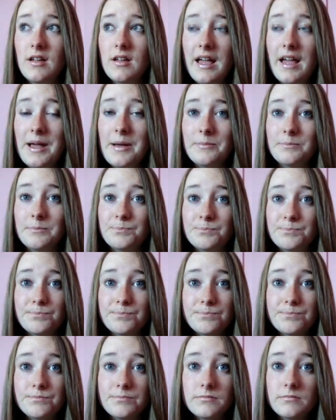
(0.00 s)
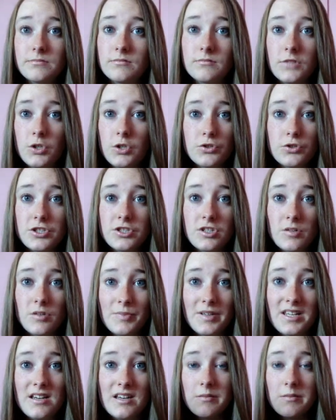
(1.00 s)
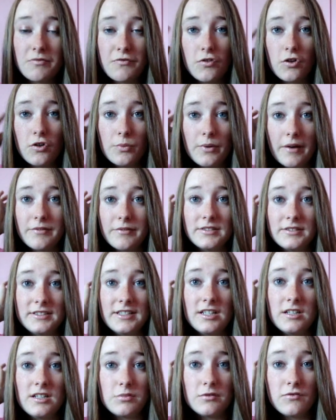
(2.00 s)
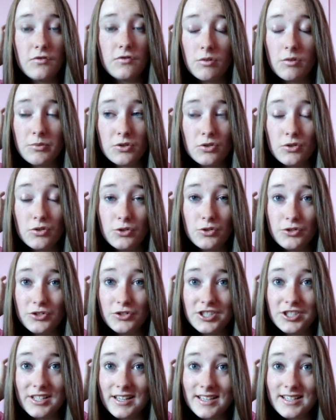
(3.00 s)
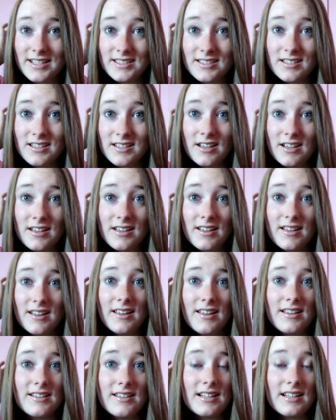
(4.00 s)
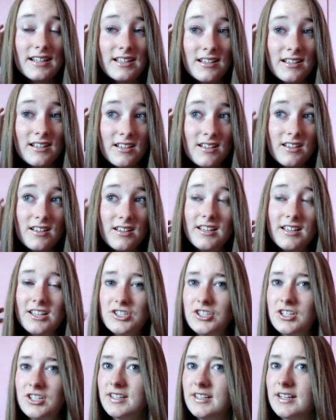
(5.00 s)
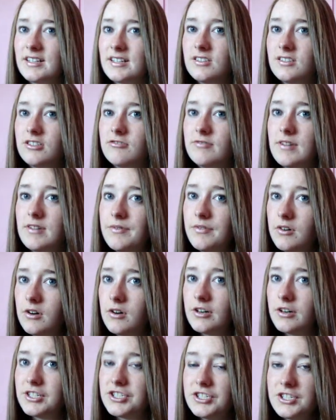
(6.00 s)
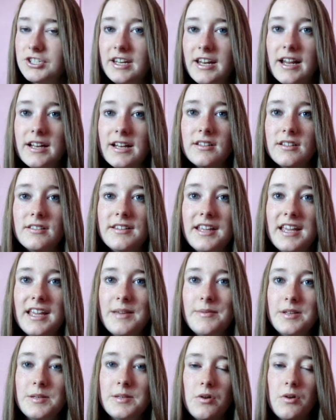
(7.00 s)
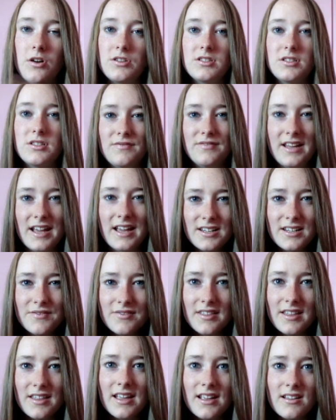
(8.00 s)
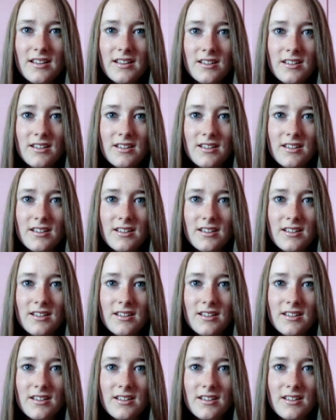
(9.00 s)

Um, you know, she's not been in it before, we haven't seen her before, we don't know who she is. And it's like, is she connected to River or is she connected to Amy's positive negative thing?